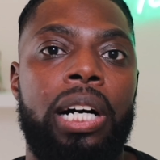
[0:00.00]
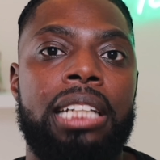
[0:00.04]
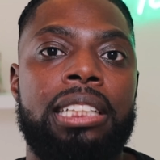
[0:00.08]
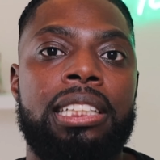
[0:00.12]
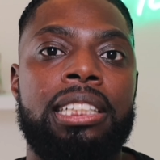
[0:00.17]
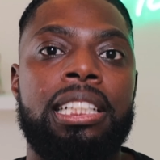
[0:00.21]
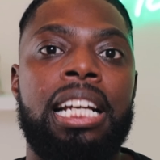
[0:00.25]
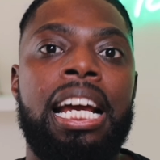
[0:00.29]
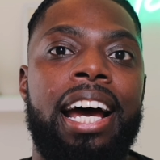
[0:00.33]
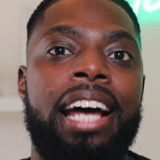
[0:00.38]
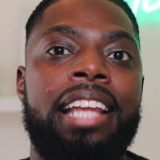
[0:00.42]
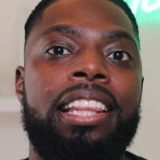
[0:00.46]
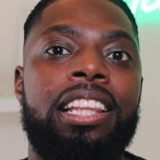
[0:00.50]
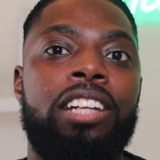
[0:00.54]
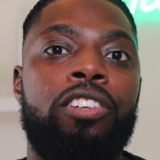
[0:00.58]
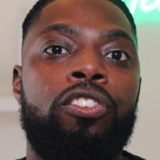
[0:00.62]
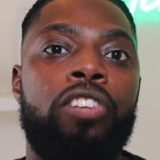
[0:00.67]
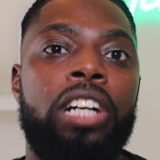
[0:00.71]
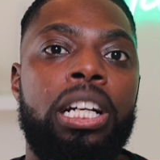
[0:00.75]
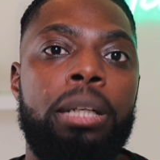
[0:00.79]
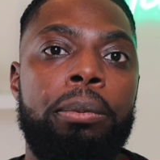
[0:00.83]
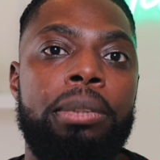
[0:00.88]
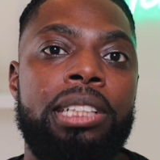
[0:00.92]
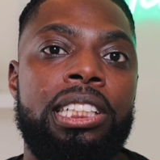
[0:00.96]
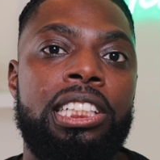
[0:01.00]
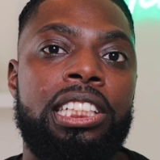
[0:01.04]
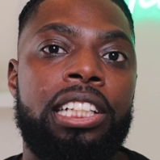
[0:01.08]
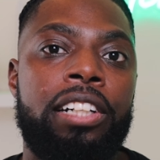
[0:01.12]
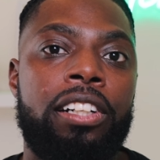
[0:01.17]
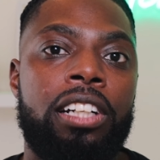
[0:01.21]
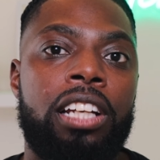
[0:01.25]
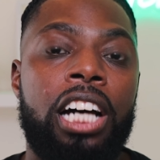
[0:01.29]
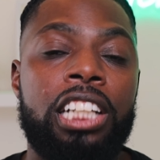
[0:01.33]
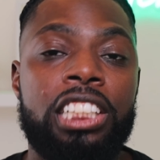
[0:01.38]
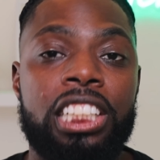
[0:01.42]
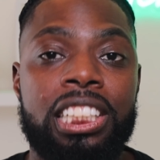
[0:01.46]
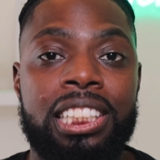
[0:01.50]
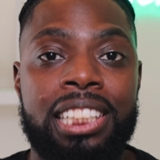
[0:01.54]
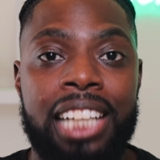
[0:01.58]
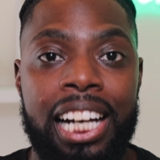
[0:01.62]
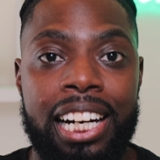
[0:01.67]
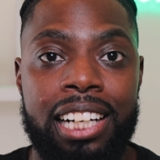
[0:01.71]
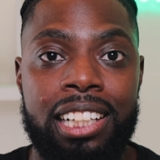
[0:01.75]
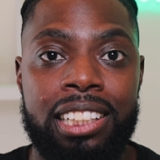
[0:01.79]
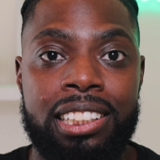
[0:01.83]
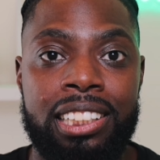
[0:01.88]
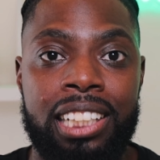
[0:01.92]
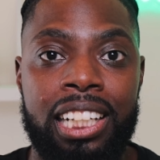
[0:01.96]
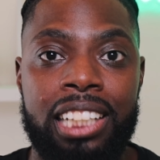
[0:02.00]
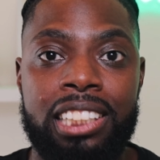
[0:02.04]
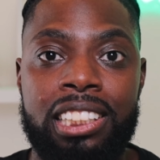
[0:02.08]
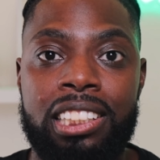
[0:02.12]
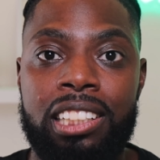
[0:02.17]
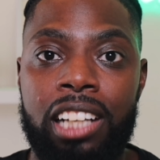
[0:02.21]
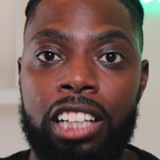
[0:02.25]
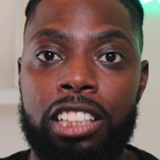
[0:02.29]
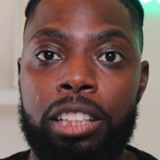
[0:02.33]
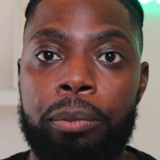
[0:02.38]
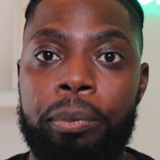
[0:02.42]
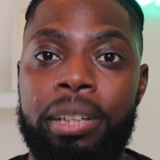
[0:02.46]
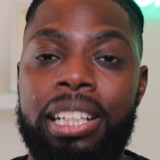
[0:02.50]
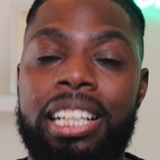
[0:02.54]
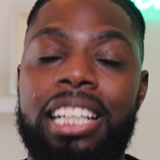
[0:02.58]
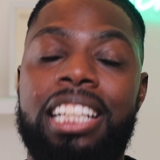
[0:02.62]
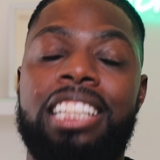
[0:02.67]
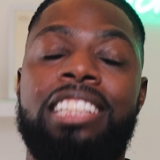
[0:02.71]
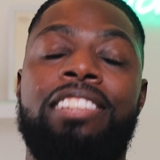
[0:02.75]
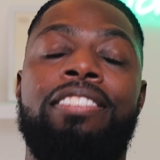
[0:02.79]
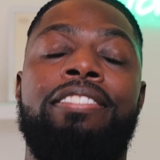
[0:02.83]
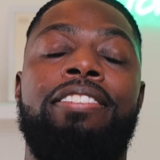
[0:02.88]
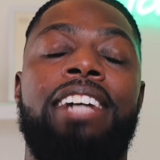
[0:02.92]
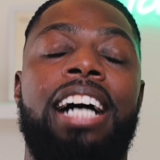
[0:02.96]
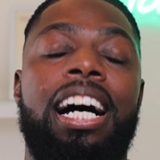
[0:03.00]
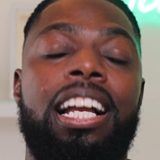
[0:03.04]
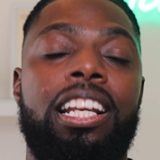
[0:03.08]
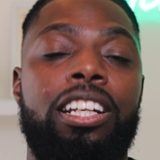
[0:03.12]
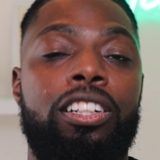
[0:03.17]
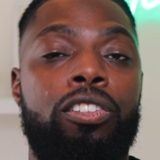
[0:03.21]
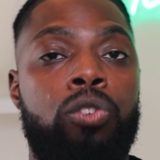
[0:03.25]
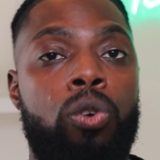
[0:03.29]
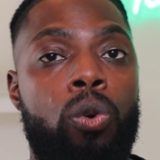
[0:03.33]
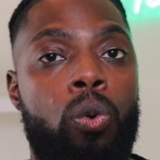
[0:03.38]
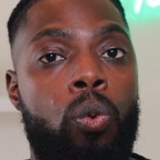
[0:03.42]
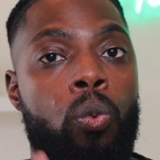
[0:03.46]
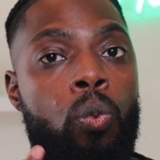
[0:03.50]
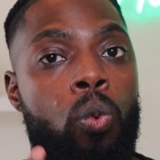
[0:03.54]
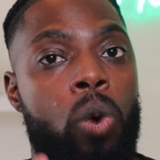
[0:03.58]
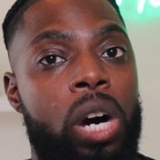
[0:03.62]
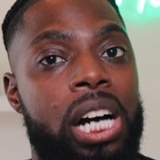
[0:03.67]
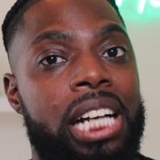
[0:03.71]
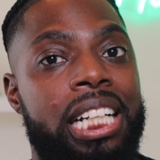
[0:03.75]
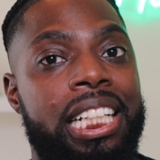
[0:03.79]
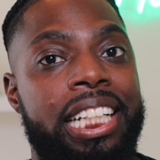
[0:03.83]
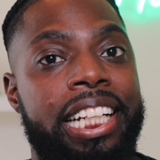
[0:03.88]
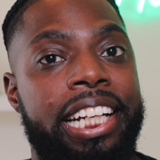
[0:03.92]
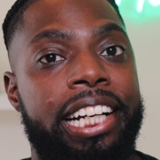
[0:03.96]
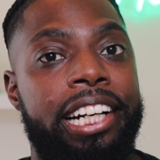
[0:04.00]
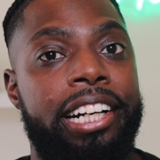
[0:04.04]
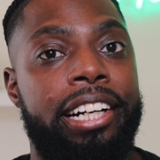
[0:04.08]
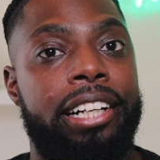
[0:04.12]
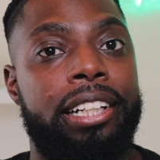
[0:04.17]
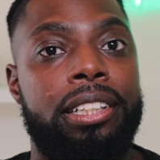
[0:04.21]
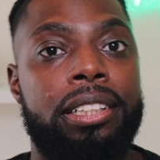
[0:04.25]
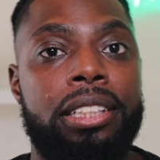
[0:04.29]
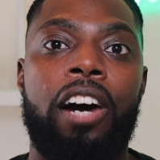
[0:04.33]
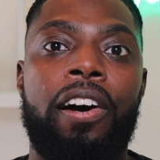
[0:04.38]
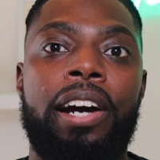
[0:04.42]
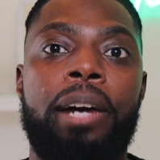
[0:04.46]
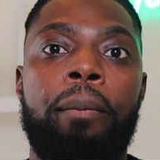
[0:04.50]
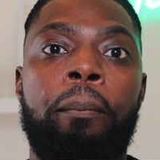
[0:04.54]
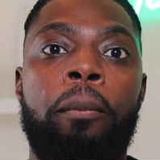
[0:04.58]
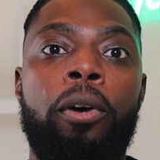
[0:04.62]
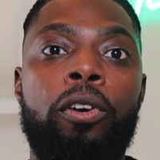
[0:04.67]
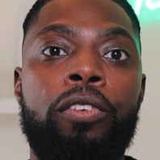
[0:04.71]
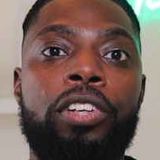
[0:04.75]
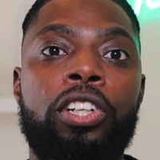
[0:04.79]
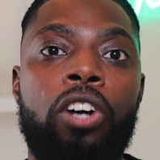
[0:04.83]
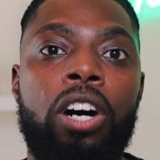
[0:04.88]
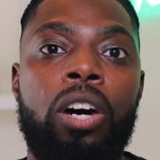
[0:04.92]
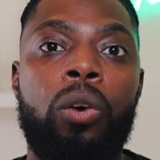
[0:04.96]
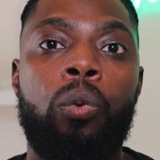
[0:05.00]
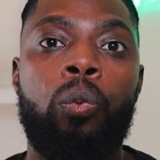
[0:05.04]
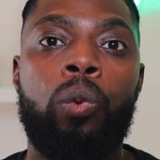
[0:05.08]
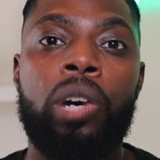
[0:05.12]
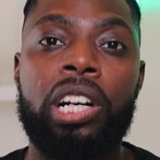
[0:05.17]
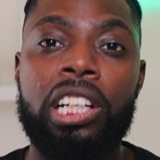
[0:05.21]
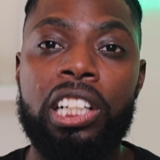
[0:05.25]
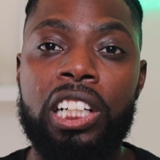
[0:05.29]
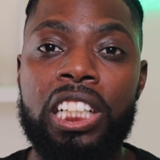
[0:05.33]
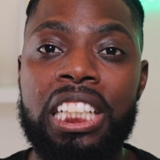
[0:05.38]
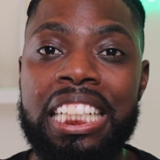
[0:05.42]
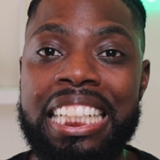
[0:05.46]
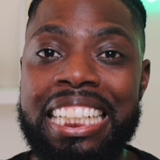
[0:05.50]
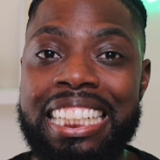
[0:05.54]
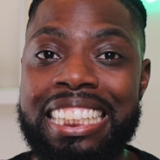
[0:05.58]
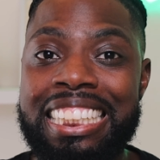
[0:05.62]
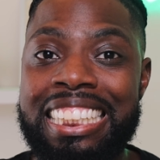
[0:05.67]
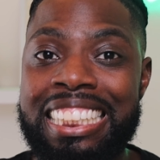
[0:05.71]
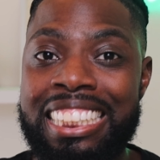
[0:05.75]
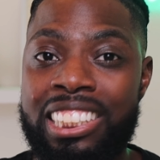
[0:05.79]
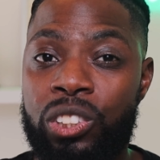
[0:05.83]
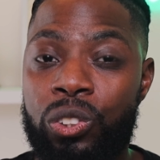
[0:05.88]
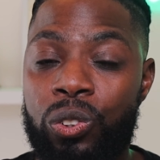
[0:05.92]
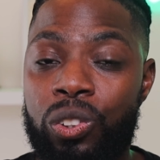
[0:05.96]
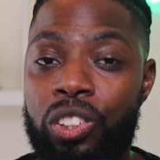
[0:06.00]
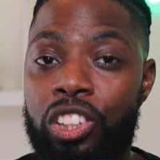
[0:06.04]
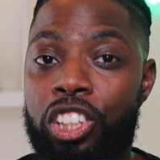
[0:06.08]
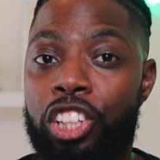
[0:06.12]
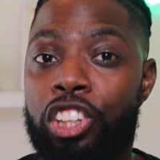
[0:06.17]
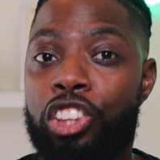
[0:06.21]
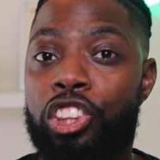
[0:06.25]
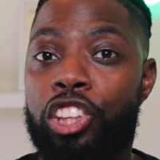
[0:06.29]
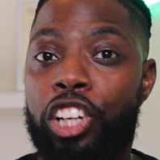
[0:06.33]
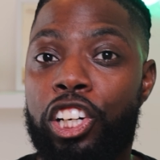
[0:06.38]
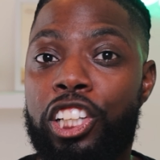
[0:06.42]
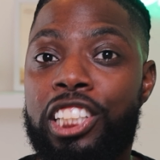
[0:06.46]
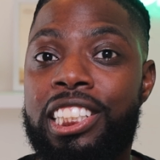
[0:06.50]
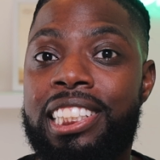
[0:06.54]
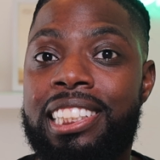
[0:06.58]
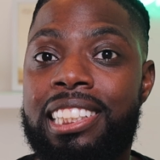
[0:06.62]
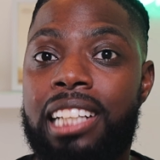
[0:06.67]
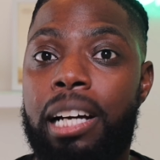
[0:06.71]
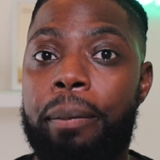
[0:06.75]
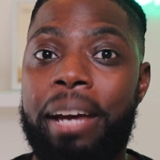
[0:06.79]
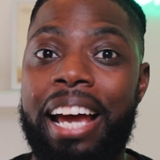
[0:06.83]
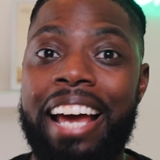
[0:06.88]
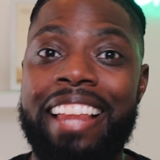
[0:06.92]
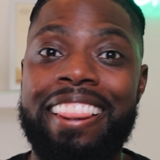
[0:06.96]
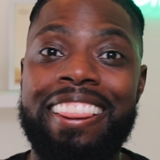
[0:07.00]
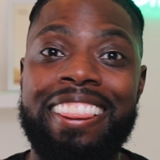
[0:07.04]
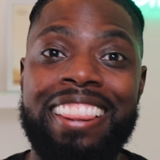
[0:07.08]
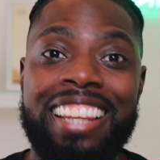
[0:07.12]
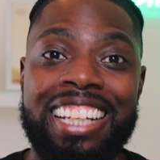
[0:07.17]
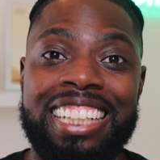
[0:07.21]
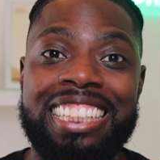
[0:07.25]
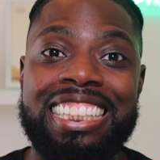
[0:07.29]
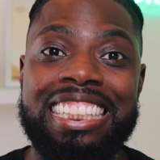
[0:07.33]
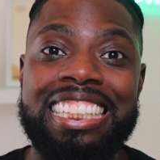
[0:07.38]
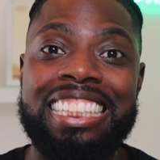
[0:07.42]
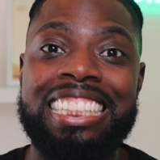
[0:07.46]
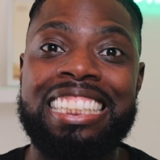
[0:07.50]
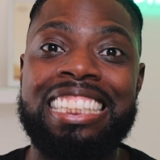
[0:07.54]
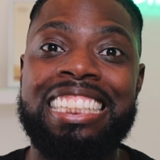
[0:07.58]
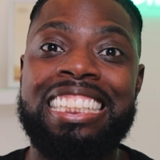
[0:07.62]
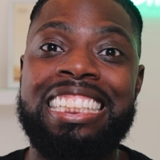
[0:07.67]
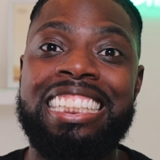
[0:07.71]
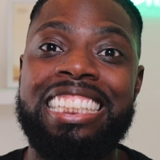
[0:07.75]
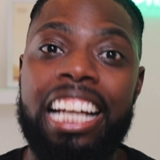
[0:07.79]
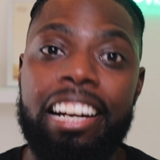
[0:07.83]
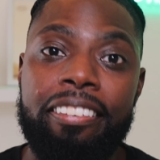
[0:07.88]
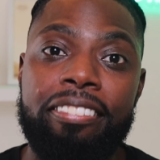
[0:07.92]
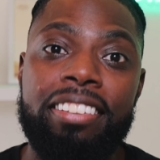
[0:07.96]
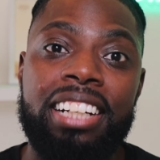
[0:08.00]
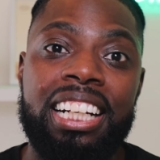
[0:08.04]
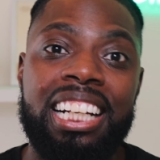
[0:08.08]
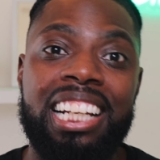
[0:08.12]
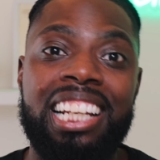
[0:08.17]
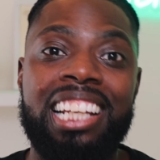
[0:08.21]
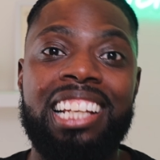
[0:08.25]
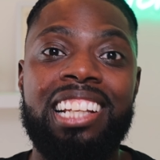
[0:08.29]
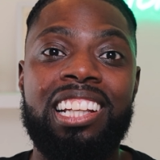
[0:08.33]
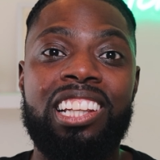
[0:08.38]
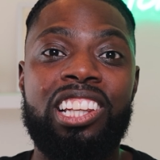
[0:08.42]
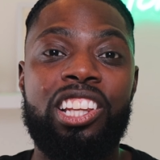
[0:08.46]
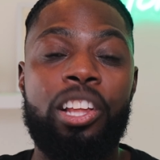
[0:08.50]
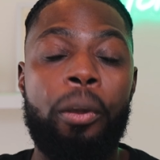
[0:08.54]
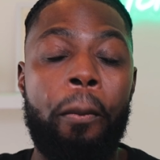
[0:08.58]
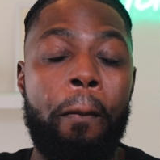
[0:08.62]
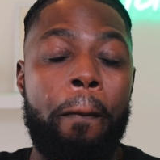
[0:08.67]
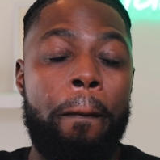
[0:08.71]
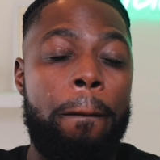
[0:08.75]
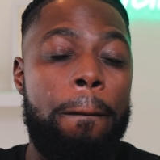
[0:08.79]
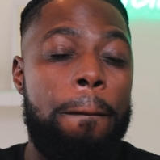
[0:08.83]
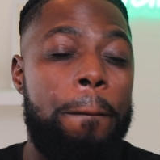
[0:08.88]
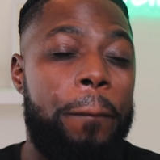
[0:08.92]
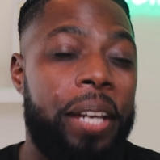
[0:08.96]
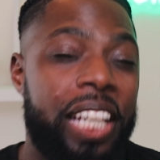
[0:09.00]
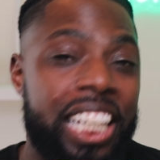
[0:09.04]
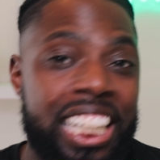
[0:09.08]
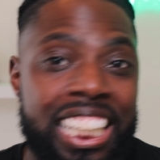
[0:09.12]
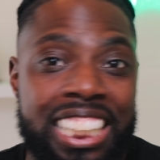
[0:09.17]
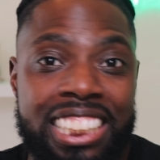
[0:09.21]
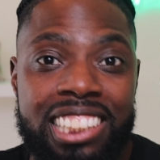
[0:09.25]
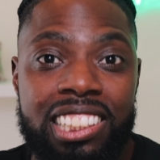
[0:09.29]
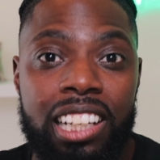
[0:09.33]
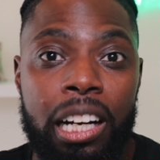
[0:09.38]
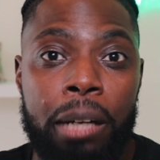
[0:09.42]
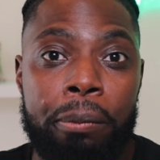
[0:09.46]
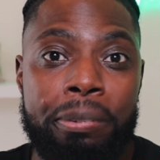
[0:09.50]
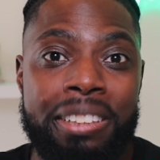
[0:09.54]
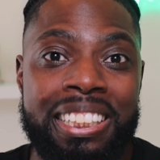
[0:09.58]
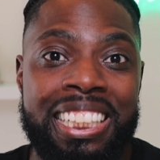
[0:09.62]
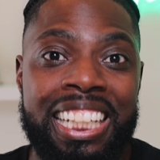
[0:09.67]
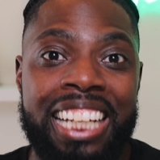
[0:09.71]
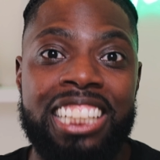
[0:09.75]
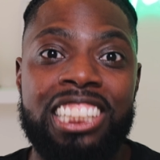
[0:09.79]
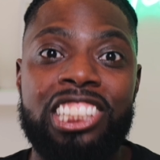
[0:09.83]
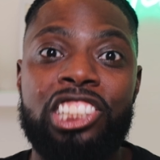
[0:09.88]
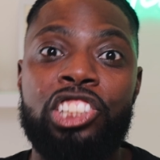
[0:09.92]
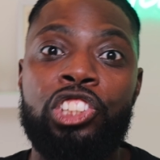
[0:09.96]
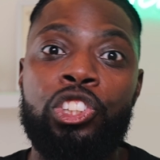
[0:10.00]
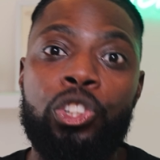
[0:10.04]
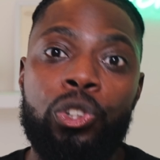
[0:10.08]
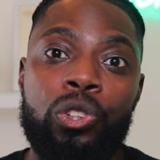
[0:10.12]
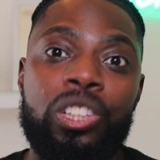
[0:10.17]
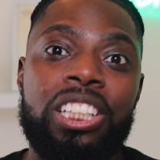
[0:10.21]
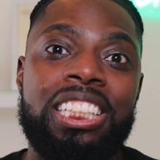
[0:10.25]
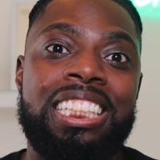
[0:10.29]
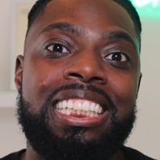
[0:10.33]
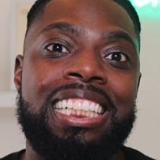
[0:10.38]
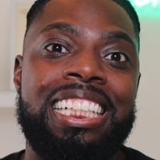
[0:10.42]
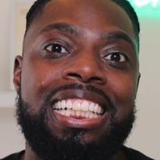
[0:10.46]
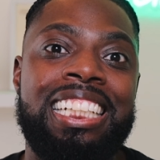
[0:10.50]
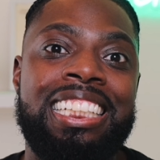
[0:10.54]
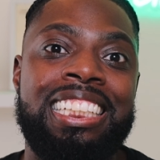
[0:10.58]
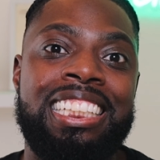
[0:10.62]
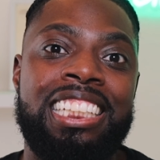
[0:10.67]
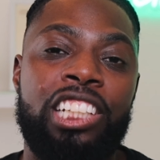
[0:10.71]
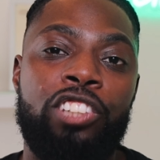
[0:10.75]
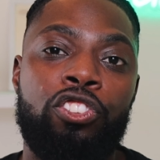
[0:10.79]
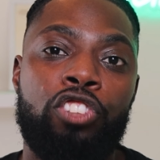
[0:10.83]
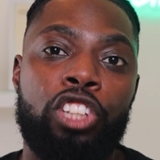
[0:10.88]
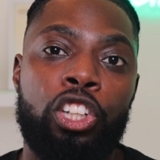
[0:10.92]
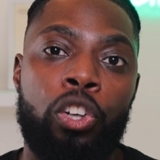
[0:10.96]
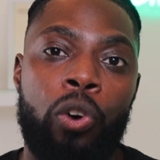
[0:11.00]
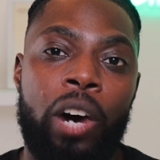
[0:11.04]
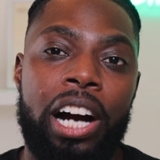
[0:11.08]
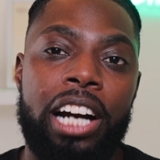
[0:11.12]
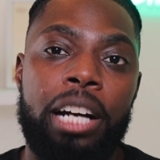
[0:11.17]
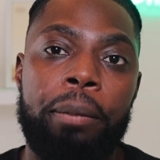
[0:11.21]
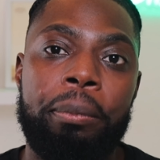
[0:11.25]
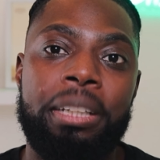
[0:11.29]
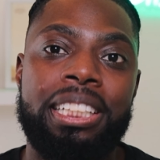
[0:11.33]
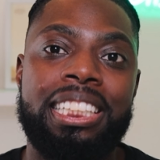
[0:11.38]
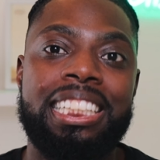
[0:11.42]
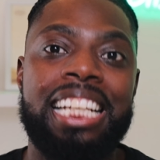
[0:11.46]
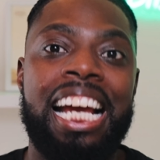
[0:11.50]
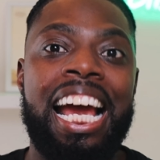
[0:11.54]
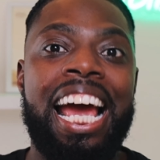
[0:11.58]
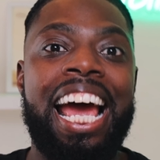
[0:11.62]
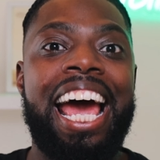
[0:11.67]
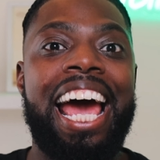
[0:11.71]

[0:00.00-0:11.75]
S. And the rabies serologic titer test document is valid for one year. All right, moving on, we're going to get to the third step, and this is definitely the biggest update to the C D C requirements